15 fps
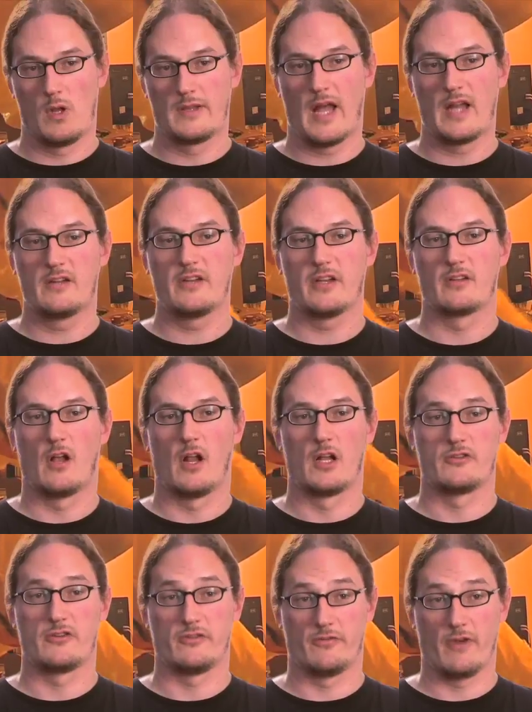Well,
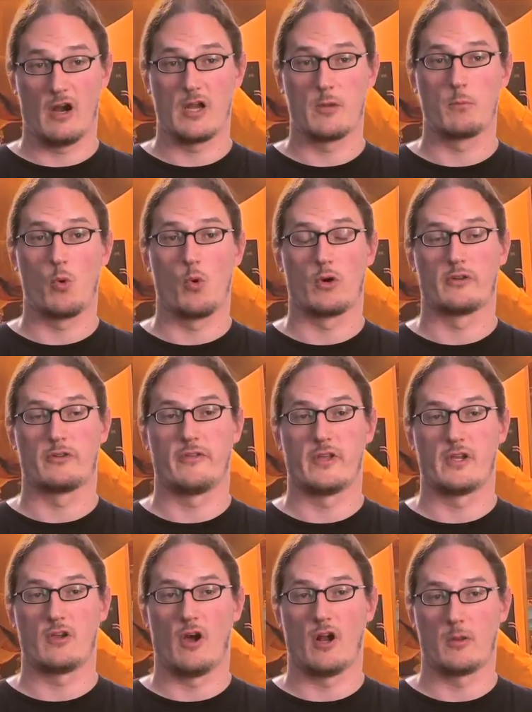nanotechnology is very important to the
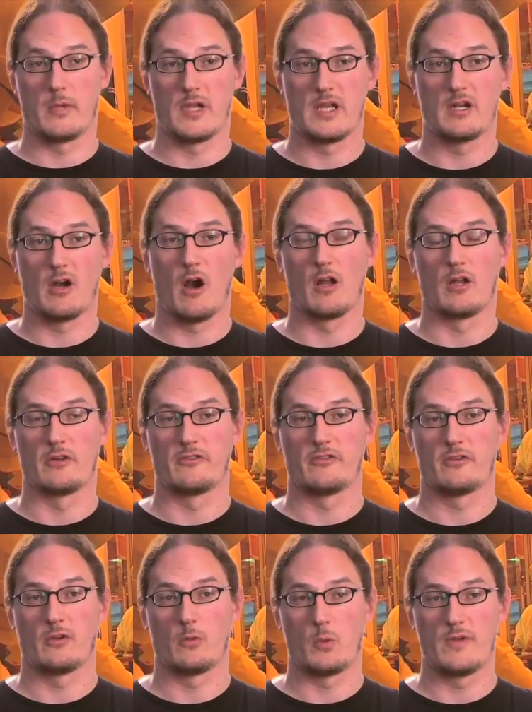economy in Ireland.
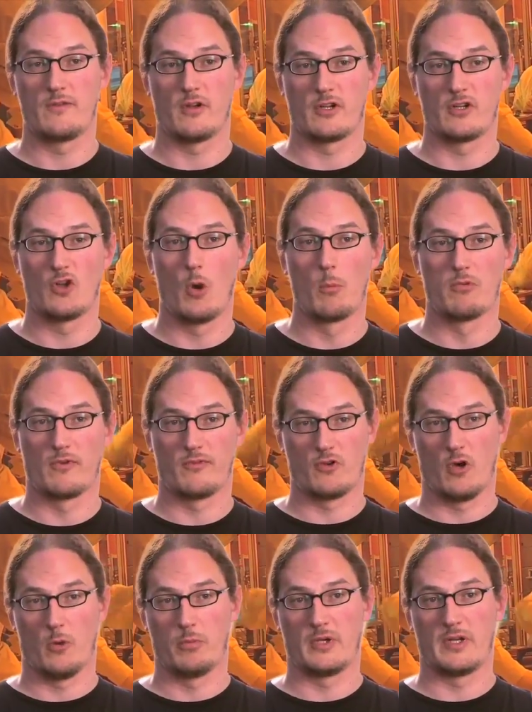We've got a number of
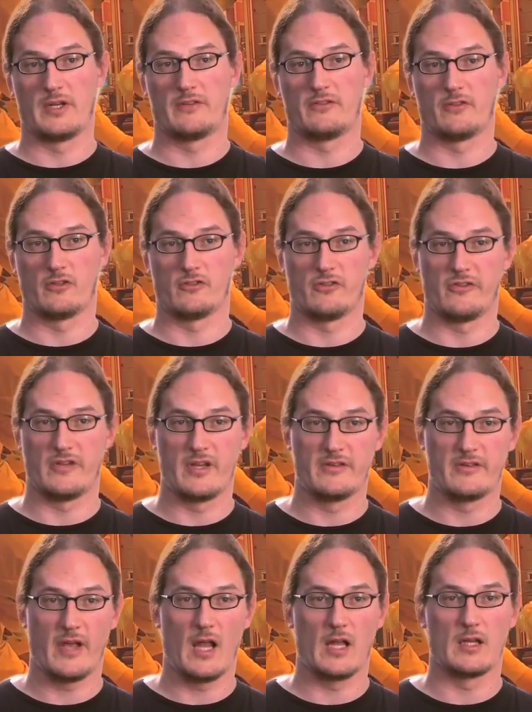companies such as
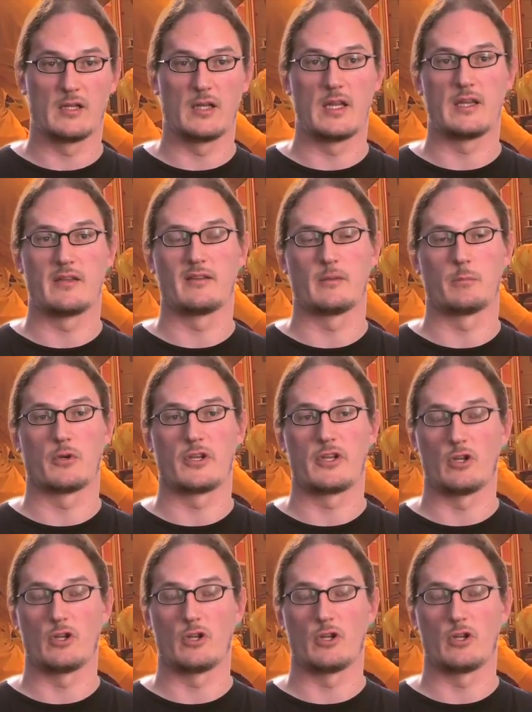Intel and Leixlip or